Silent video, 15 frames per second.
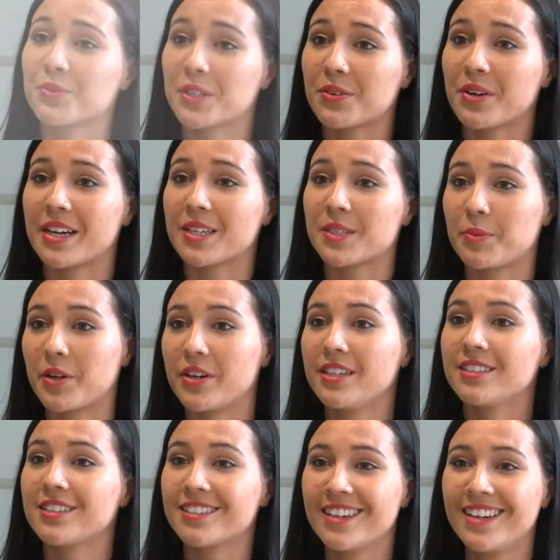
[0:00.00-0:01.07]
a really great
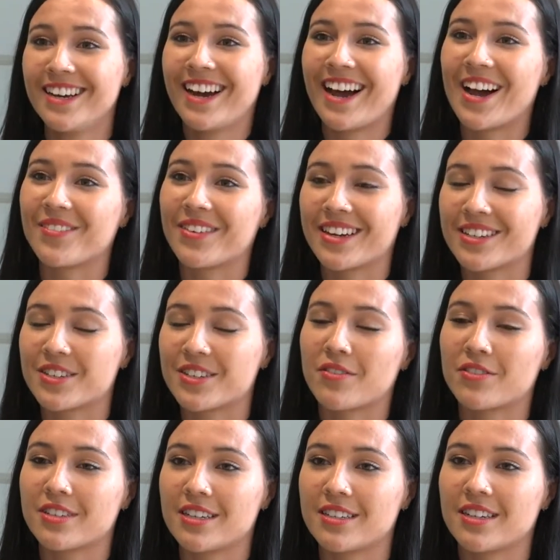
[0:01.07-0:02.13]
experience, getting to
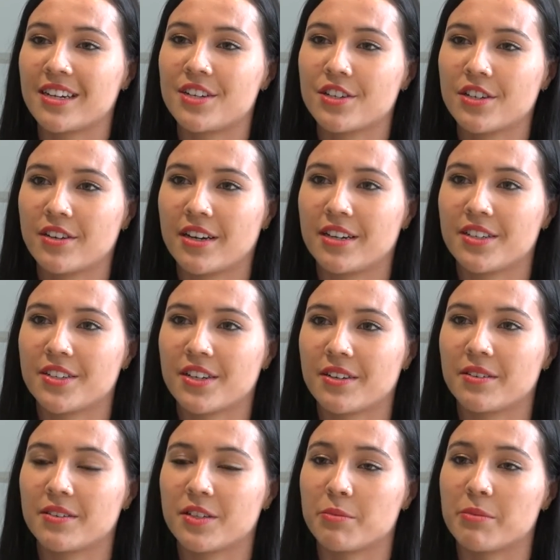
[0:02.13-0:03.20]
travel to Indonesia and
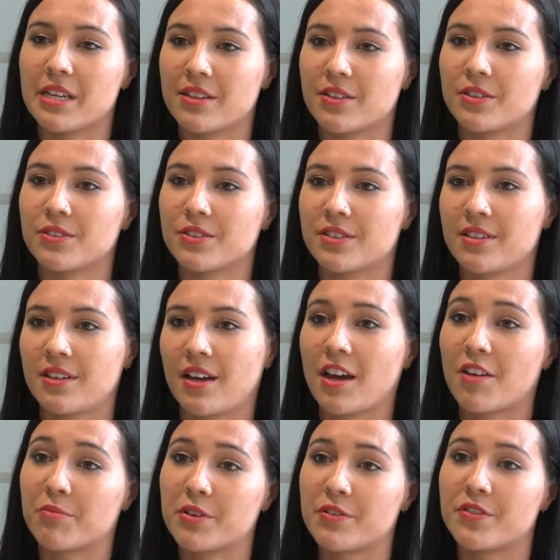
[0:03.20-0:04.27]
to meet those
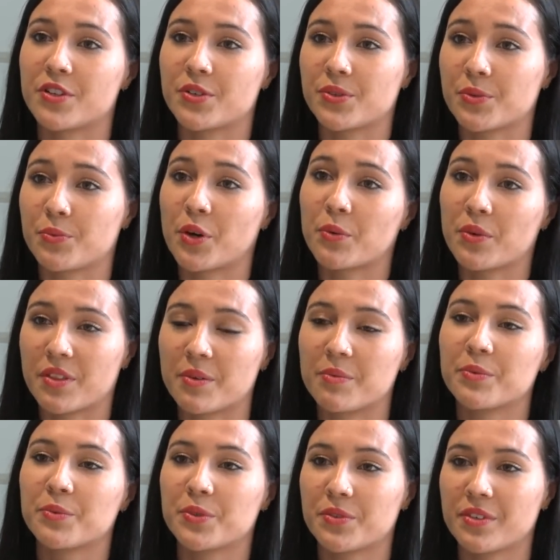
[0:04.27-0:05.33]
government officials and work with
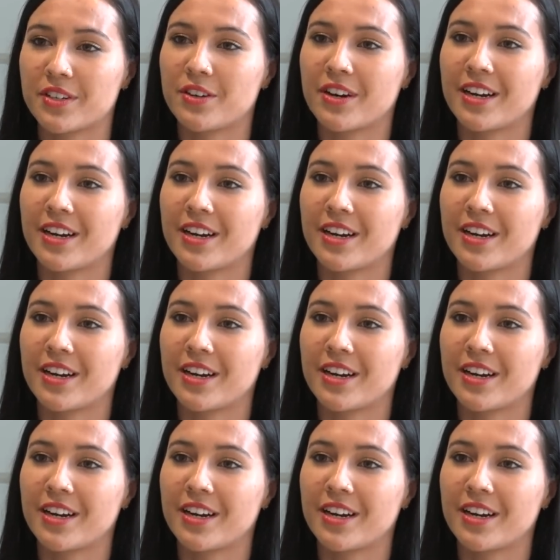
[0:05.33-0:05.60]
them. It was really